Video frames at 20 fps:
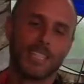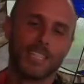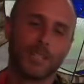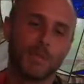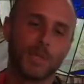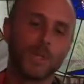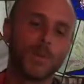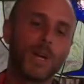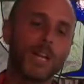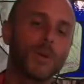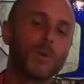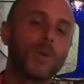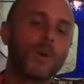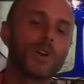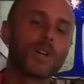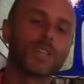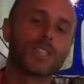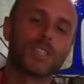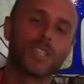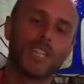But the way it
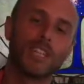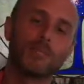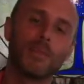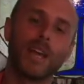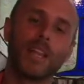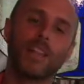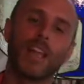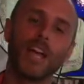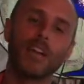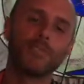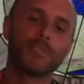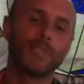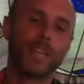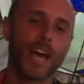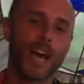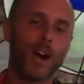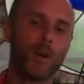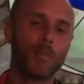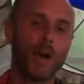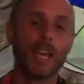works in my life
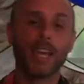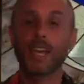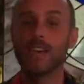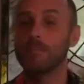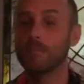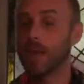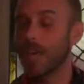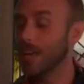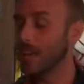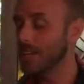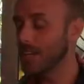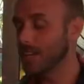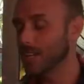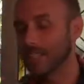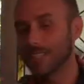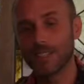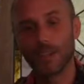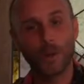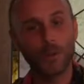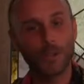now, my campaigning in
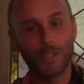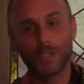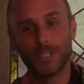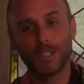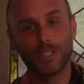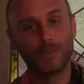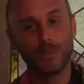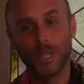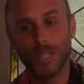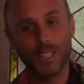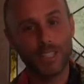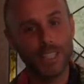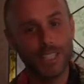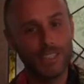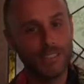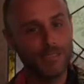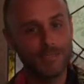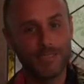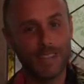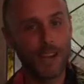adulthood
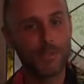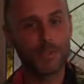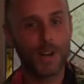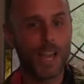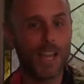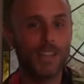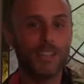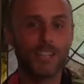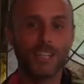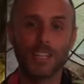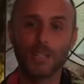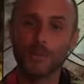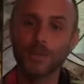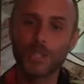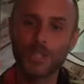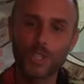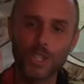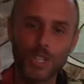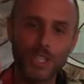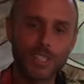really never ended. It was
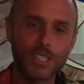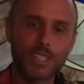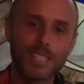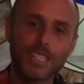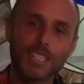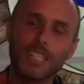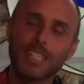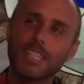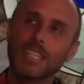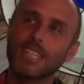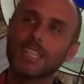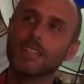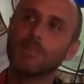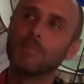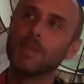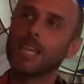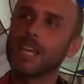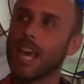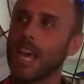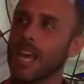just
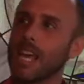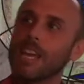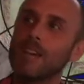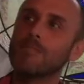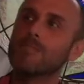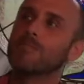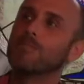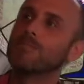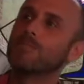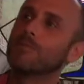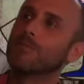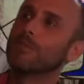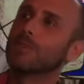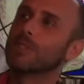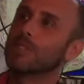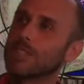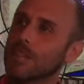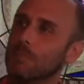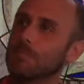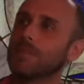became for
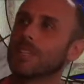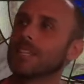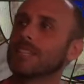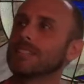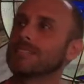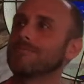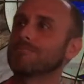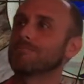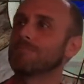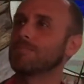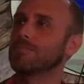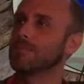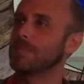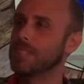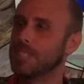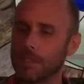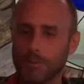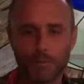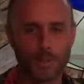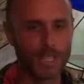something
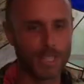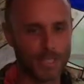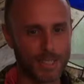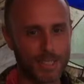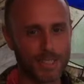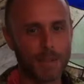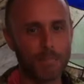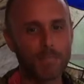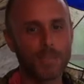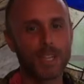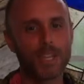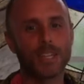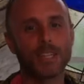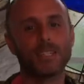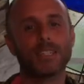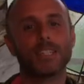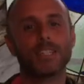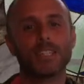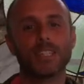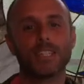different, something